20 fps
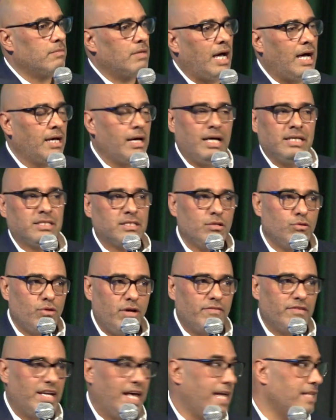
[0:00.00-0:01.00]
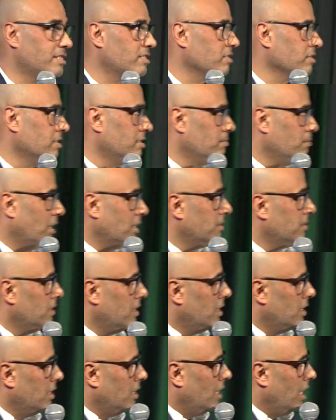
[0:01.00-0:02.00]
I still don't have an answer.
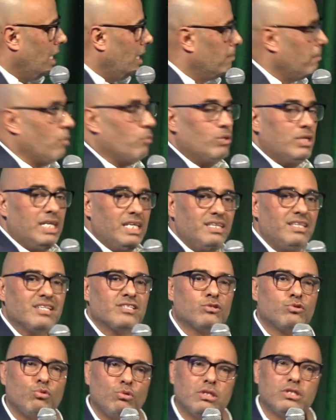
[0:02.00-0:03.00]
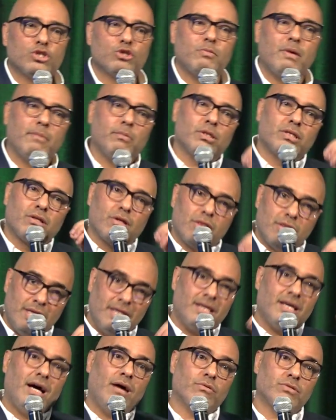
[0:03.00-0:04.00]
But we need the students to be able to
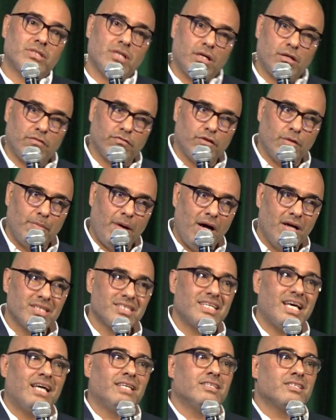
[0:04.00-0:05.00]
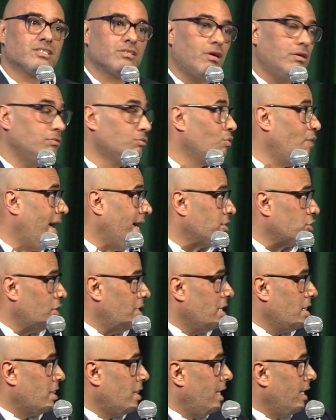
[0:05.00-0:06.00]
think outside of the box and start to
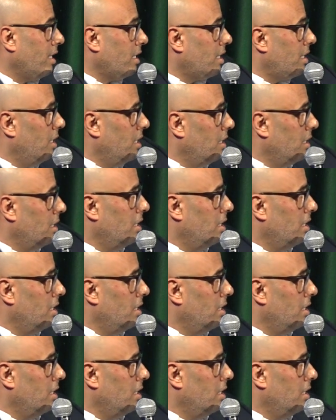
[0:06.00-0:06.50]
actually think